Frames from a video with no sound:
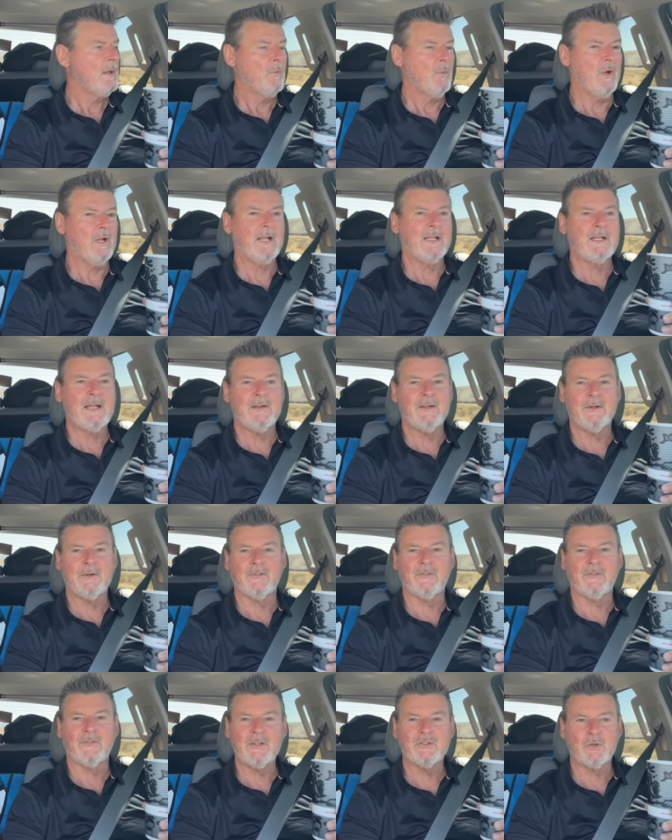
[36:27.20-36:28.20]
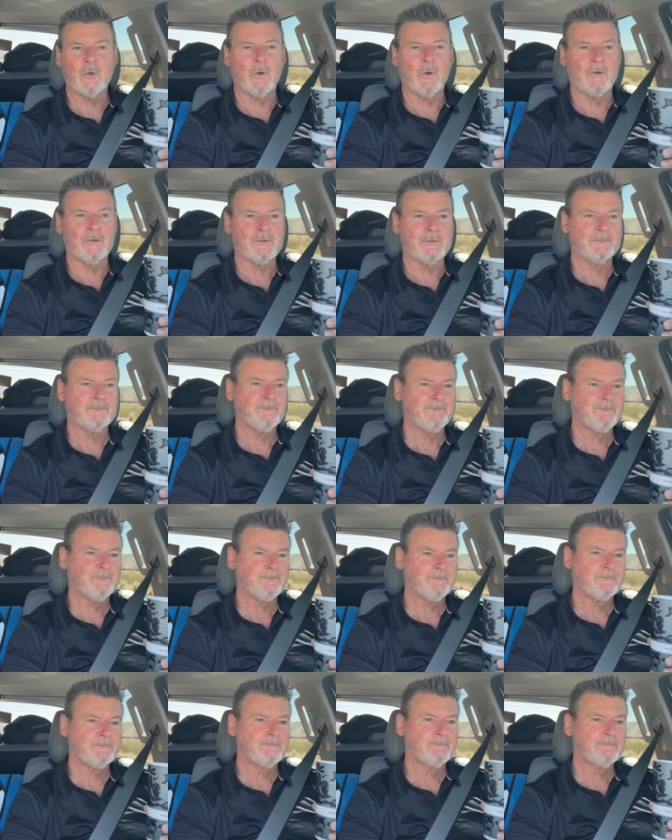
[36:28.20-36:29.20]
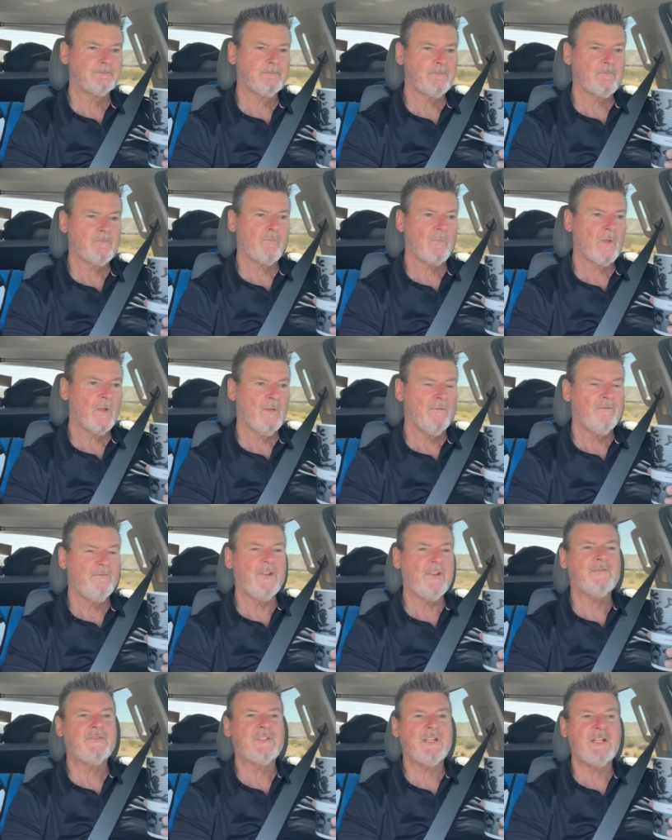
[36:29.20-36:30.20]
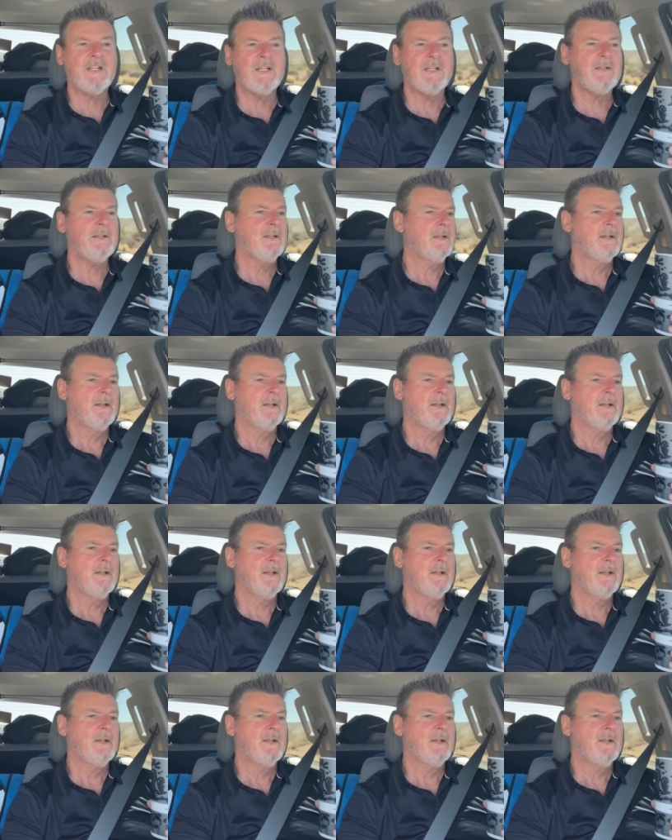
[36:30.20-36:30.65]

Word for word: till I get down here to Saint George. fifteen,